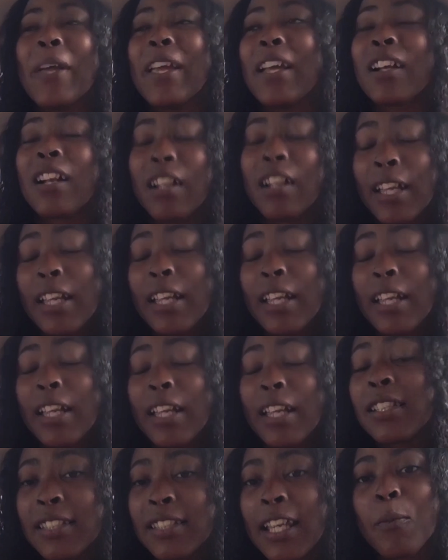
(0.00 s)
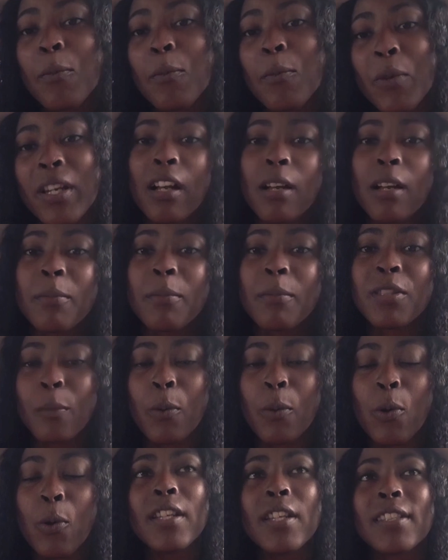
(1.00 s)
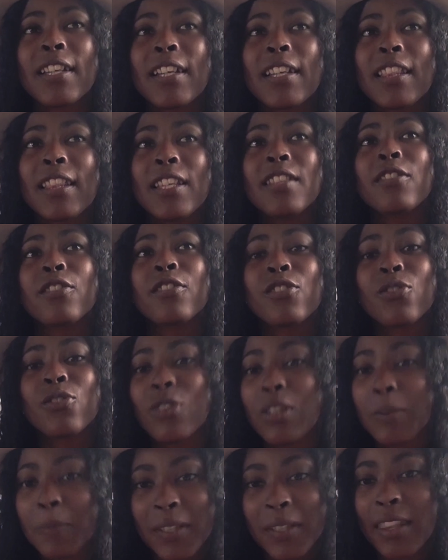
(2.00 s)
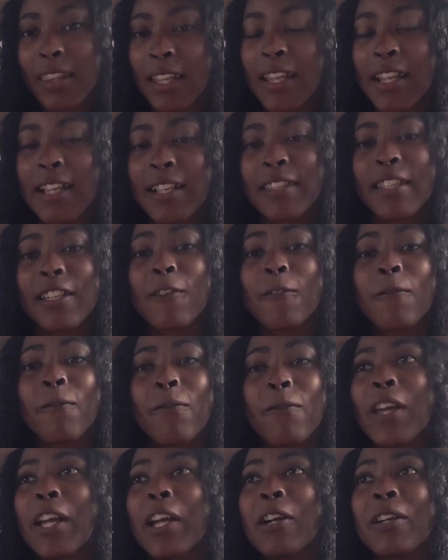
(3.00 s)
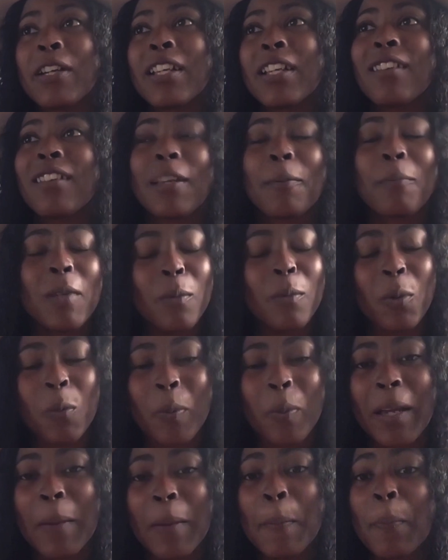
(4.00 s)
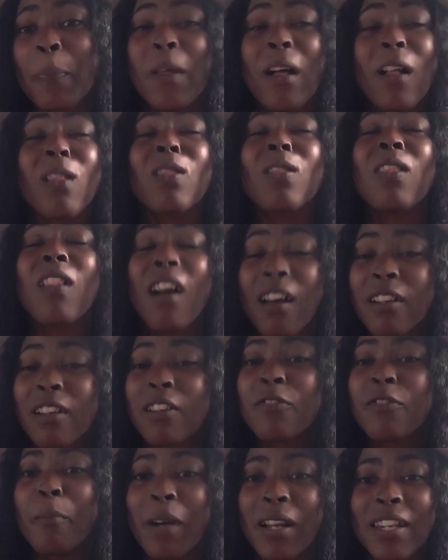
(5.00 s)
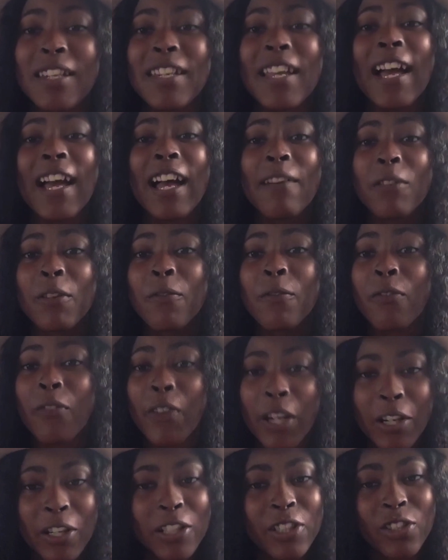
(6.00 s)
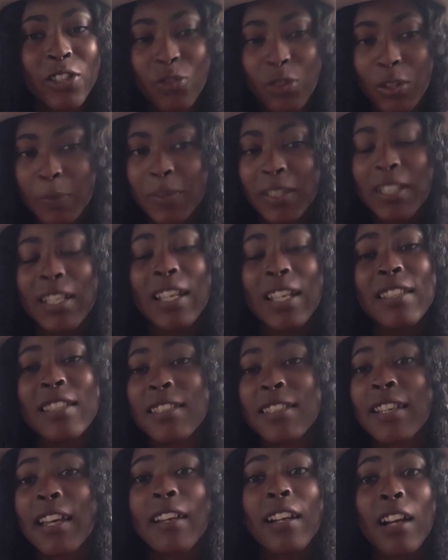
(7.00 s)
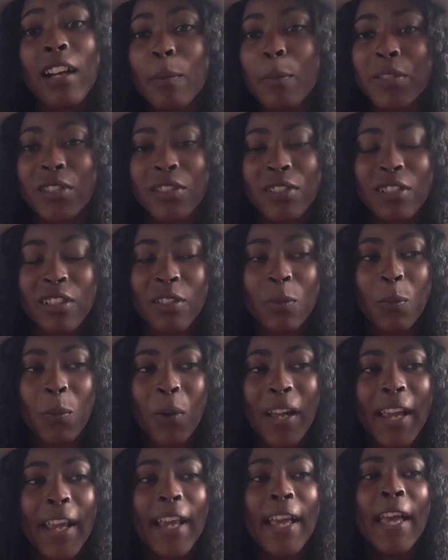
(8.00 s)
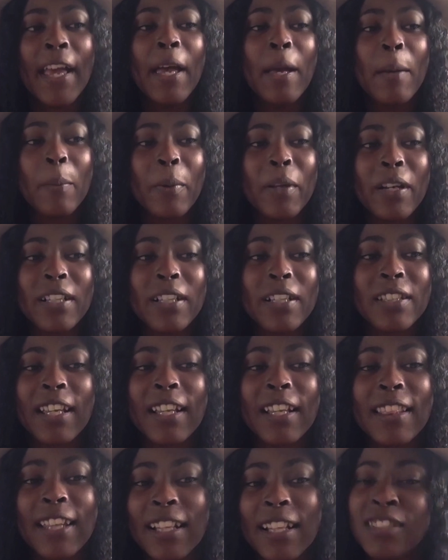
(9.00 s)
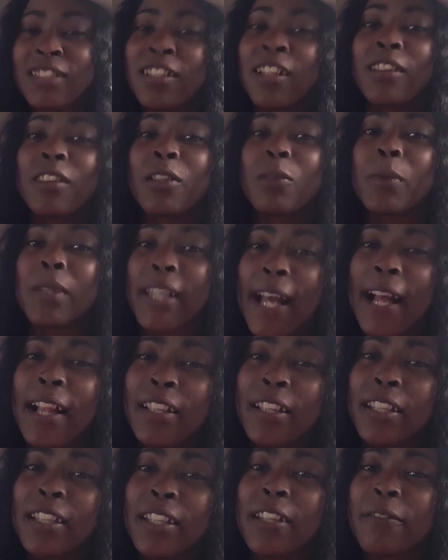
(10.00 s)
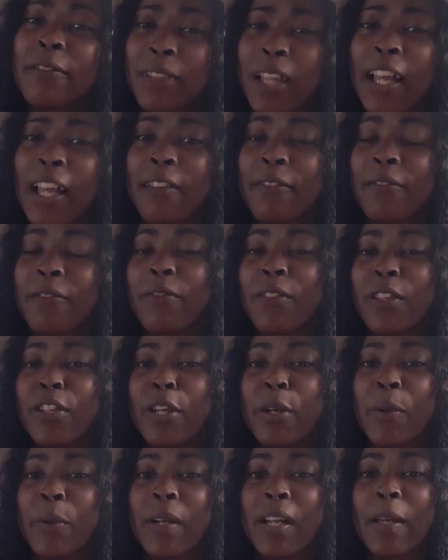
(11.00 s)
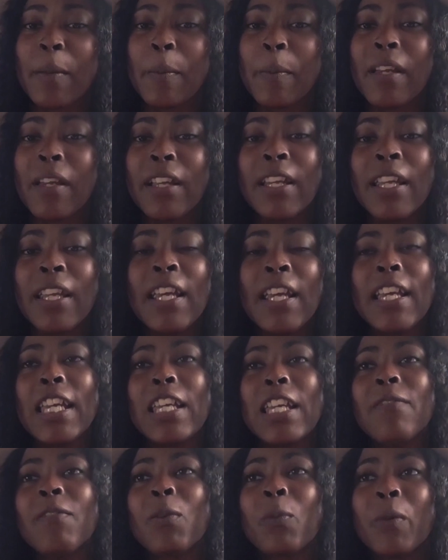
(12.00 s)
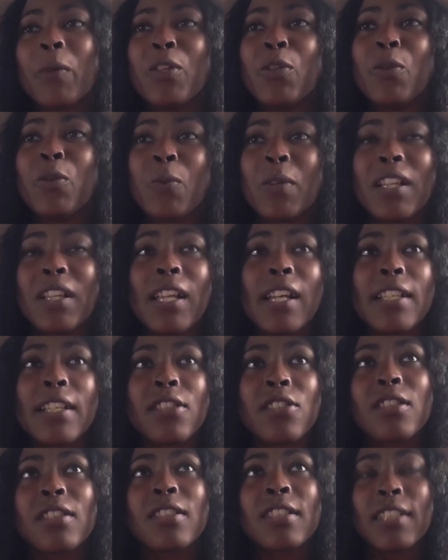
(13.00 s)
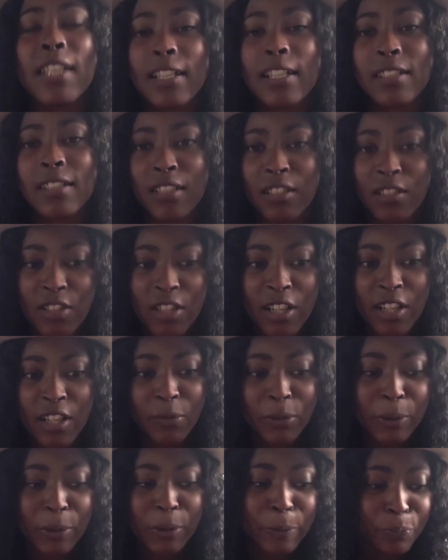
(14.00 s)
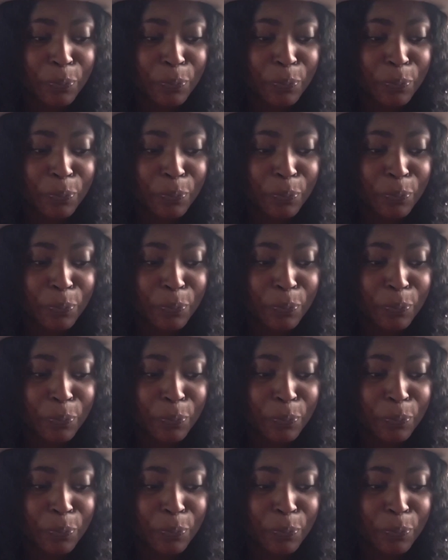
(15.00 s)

it's the same when it comes to porn. Is like these are scripted things that are very like people pay a lot of money to have it very scripted and set up a certain way, but it's like that's not the reality of life. You know what I mean? Even when you realize just sex in general,